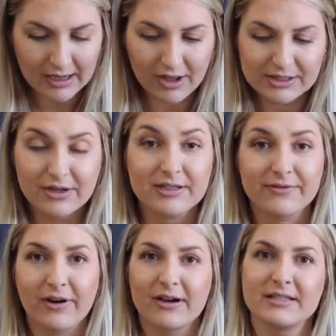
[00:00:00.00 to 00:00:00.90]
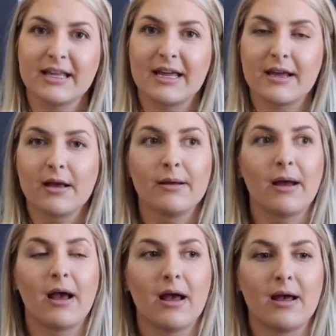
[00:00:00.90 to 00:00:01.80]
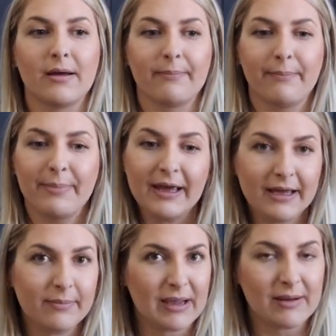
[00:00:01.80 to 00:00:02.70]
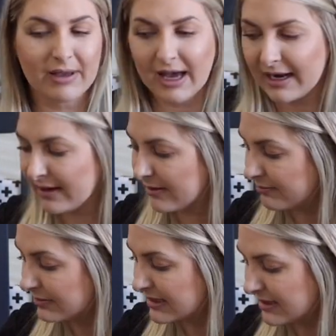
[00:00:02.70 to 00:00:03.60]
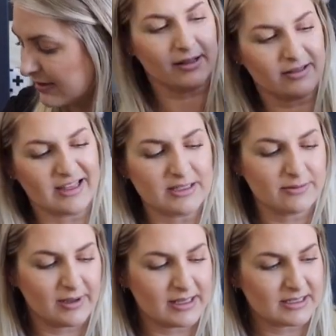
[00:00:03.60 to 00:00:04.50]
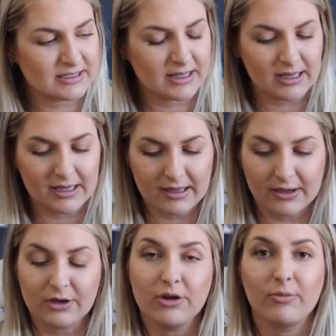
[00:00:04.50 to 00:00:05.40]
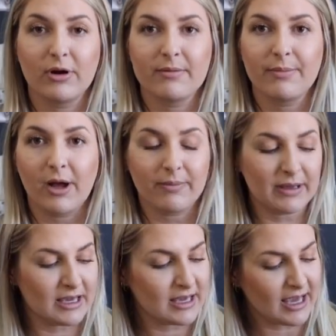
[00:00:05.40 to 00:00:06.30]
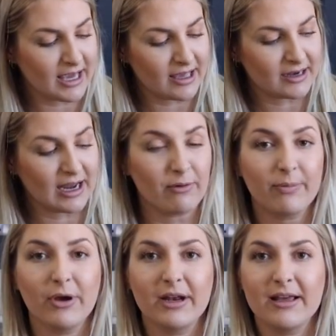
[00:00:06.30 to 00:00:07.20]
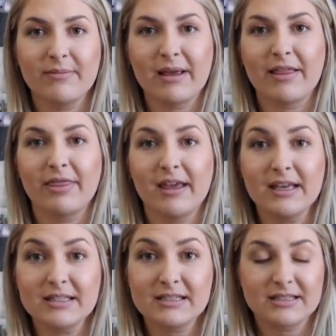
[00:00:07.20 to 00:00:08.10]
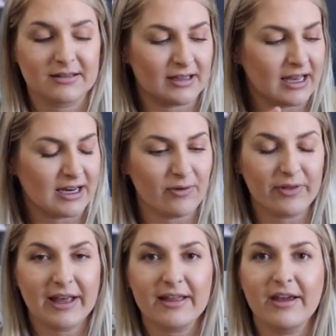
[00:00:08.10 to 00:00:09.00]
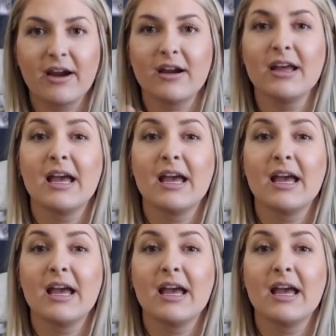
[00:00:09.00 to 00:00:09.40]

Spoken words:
Also, as far as like big baby items, this was the newborn Boppy, and I would put him in this and he would lay there.